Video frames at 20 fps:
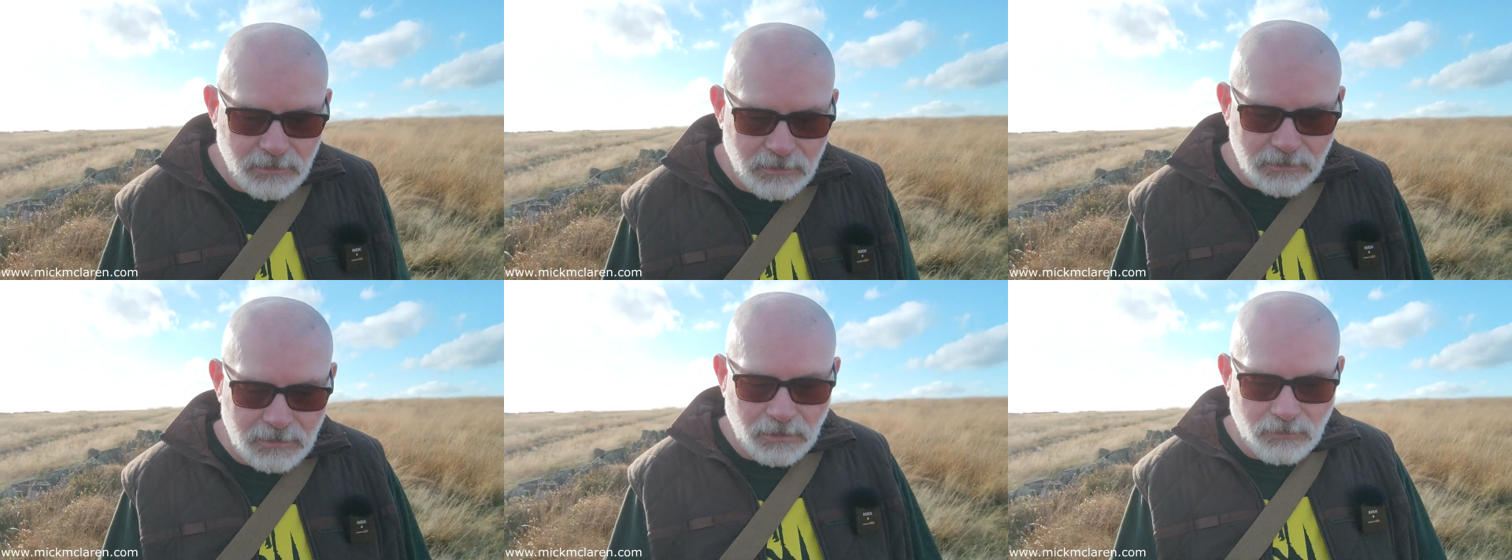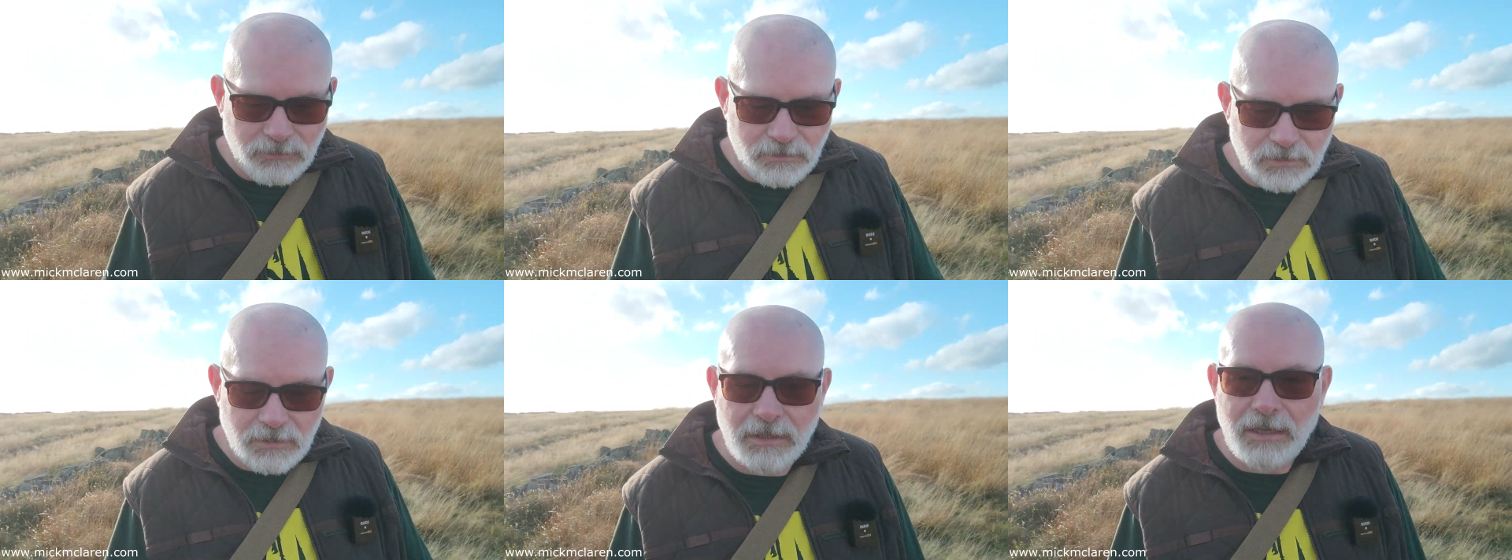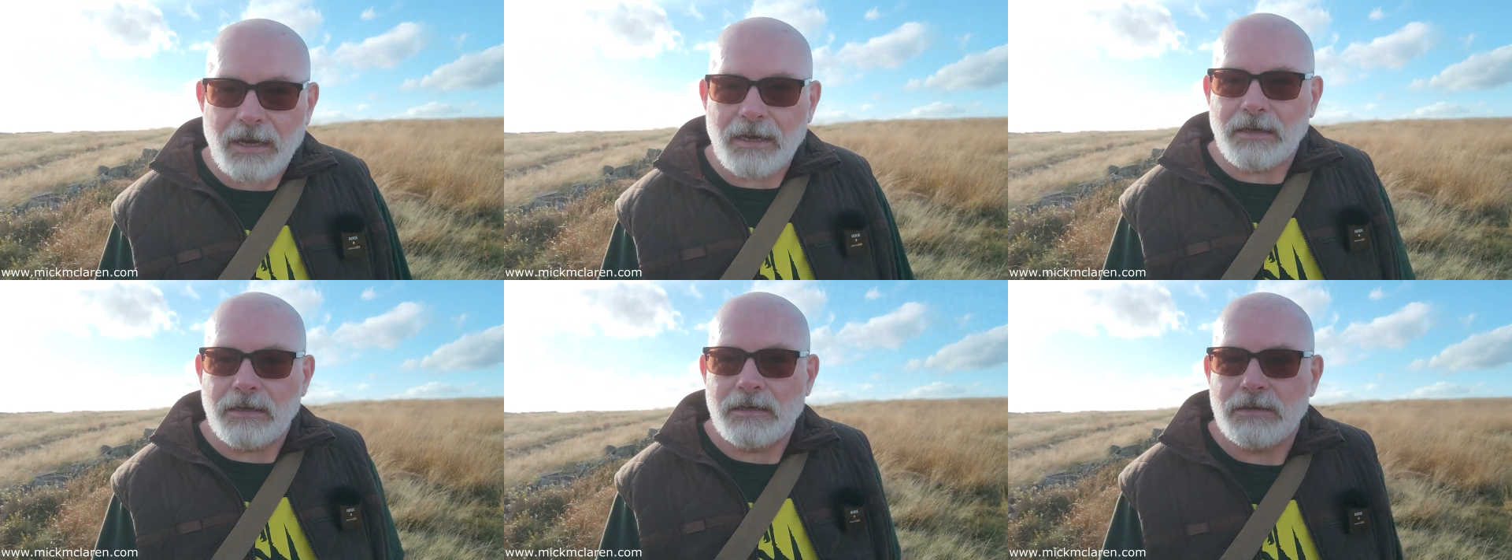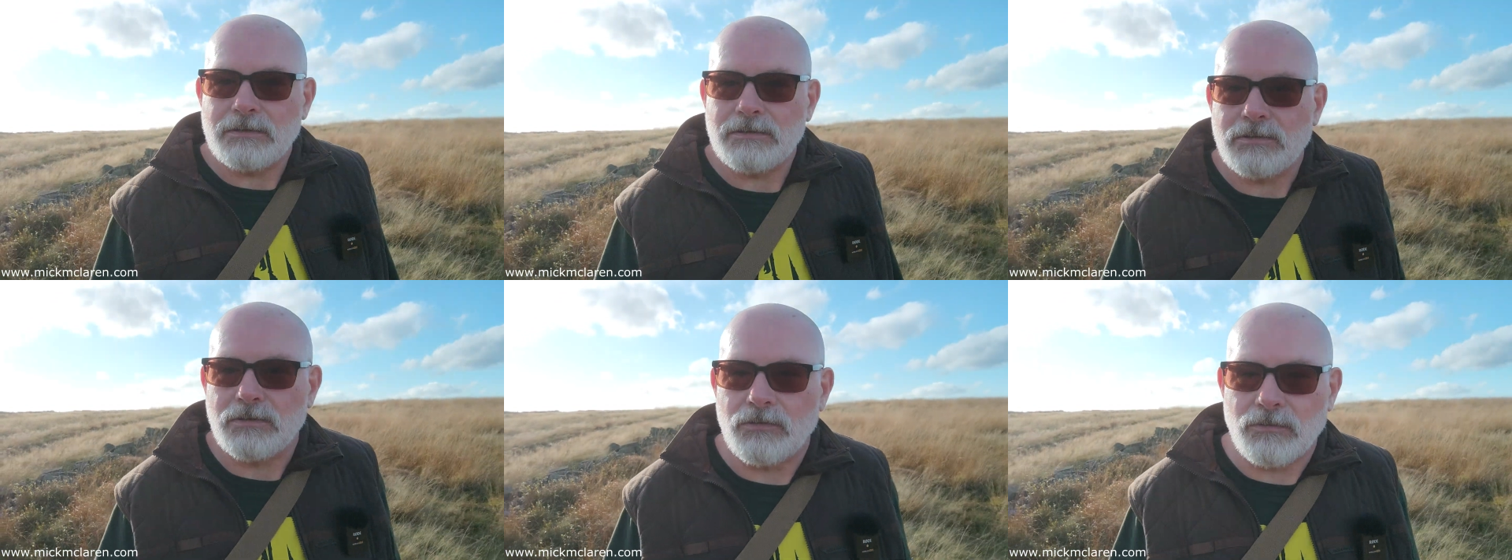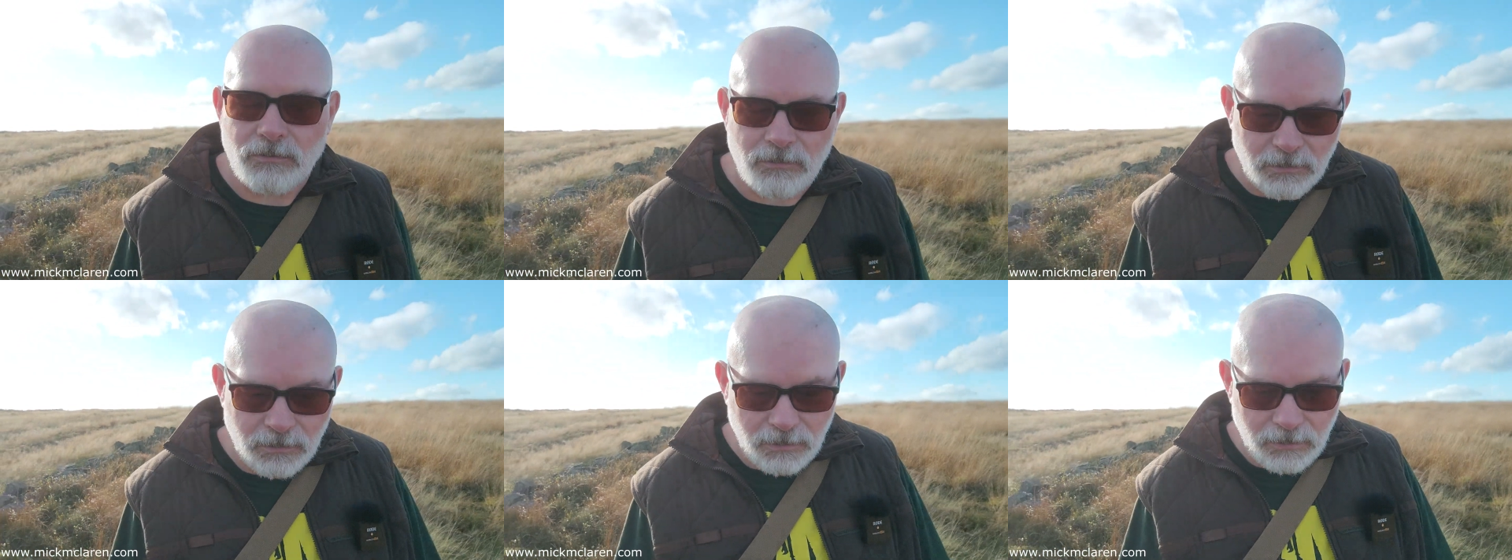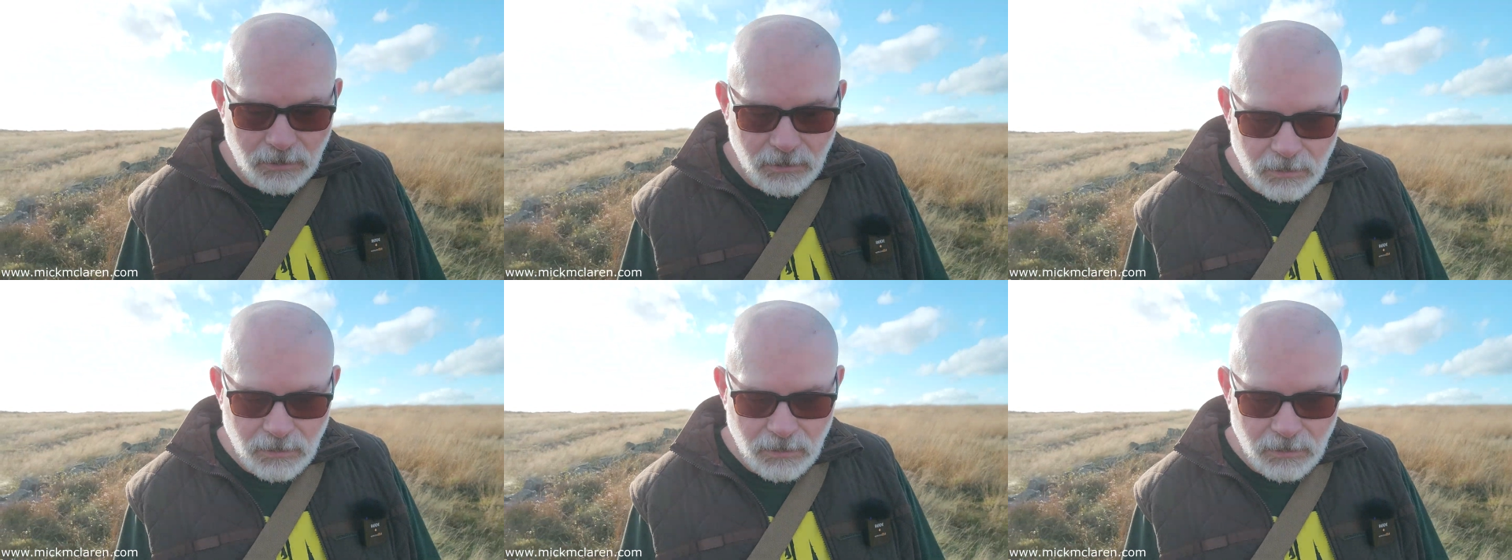down to the Hanging Stone,